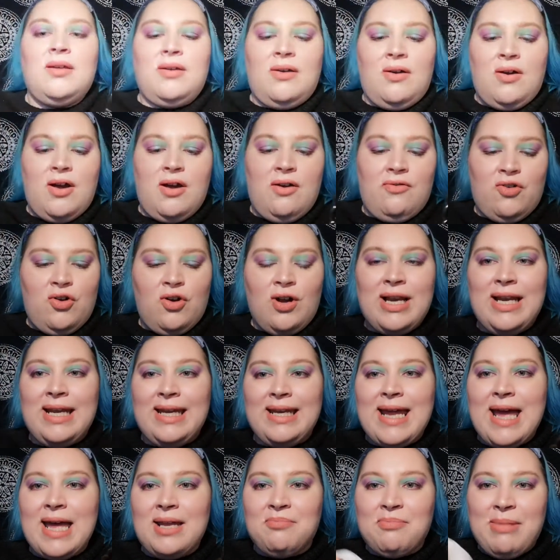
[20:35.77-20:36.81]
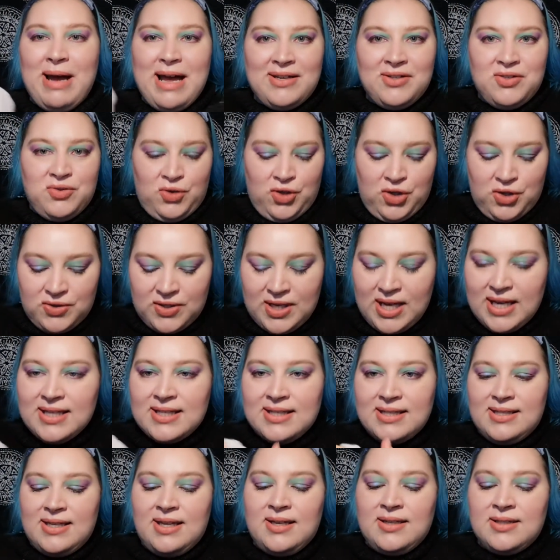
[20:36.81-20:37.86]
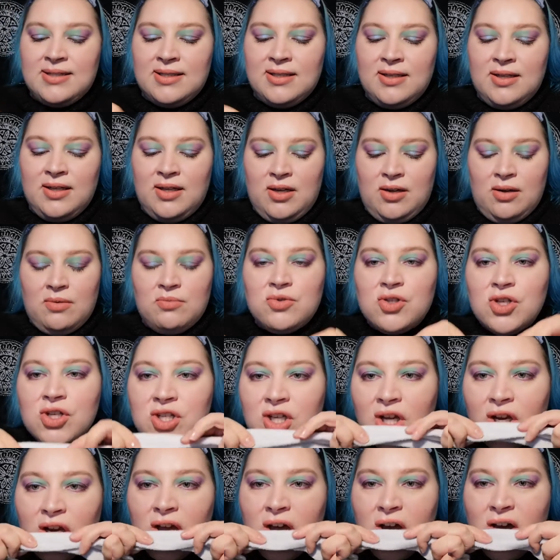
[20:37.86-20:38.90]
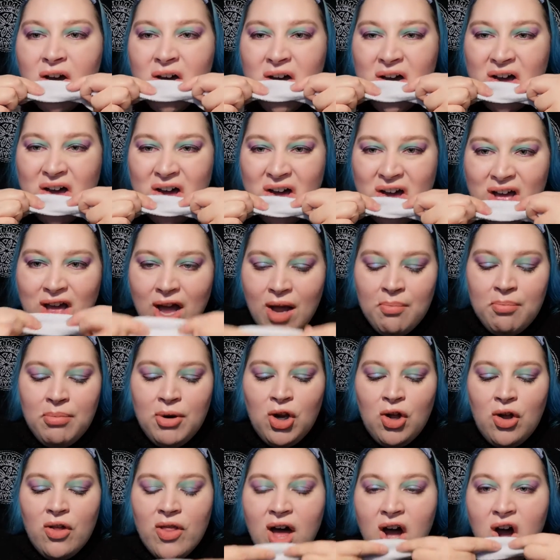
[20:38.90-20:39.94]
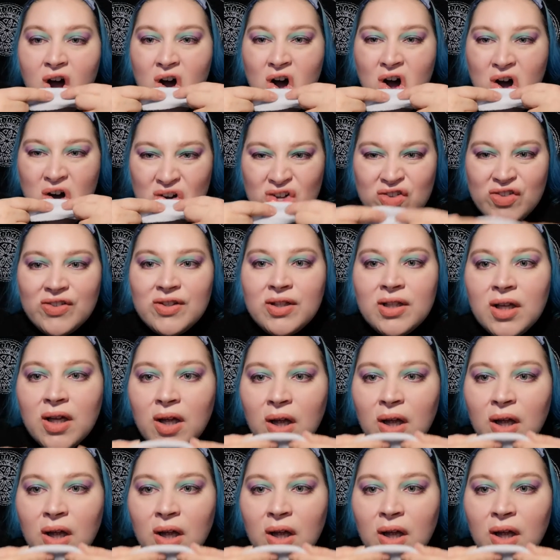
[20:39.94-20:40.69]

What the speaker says: Alright, I've got a clean headband, I'll use that instead. I'm just gonna blot that off.